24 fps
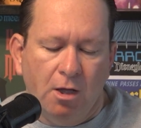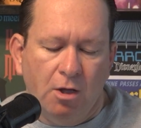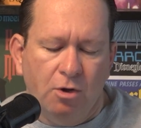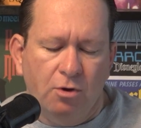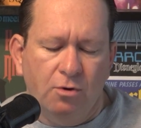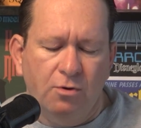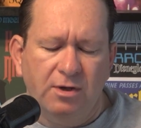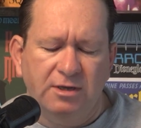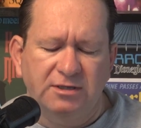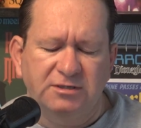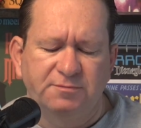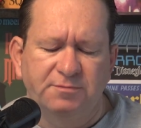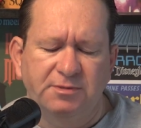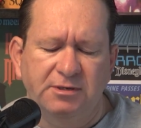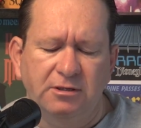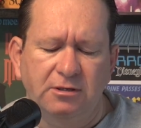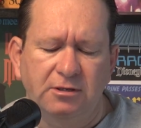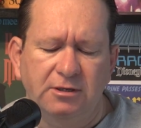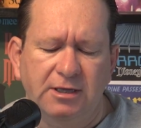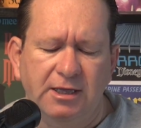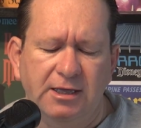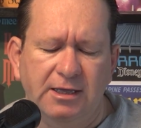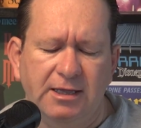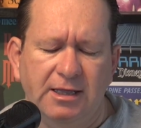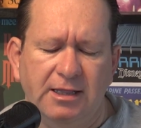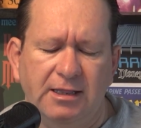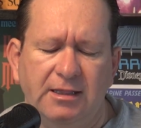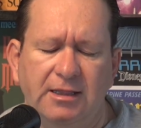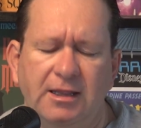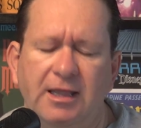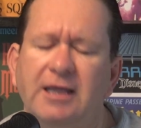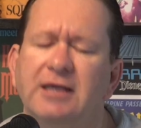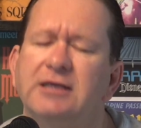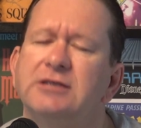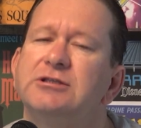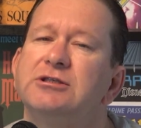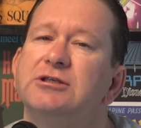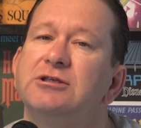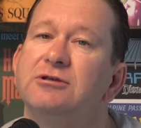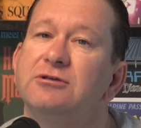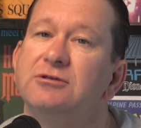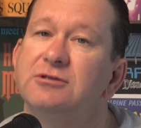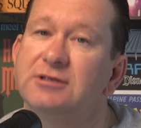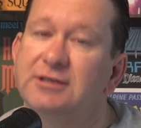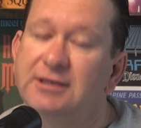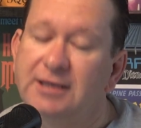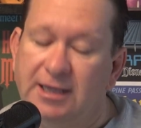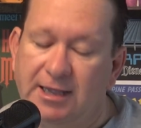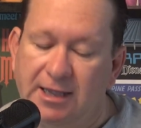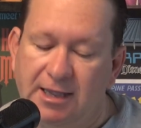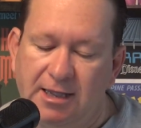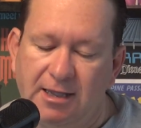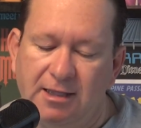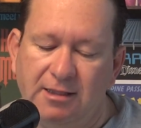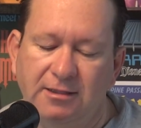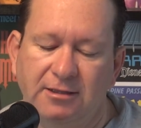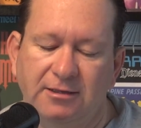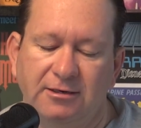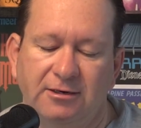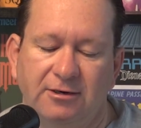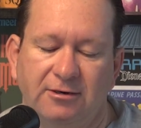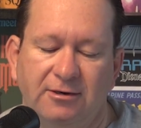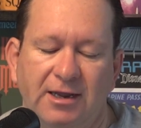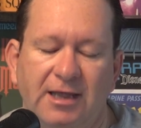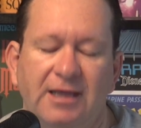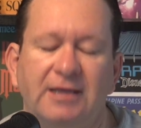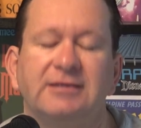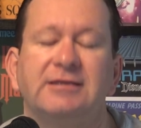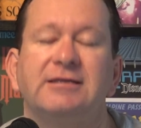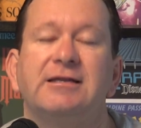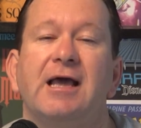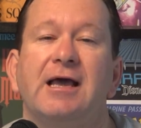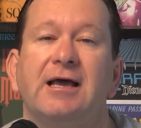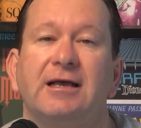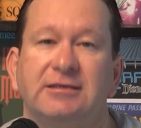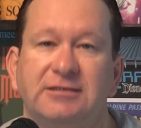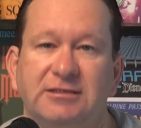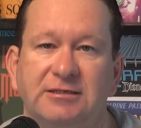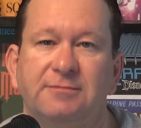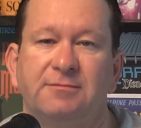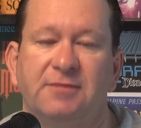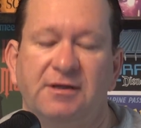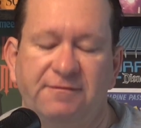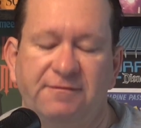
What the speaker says: who has been looking at last year's calendar and has some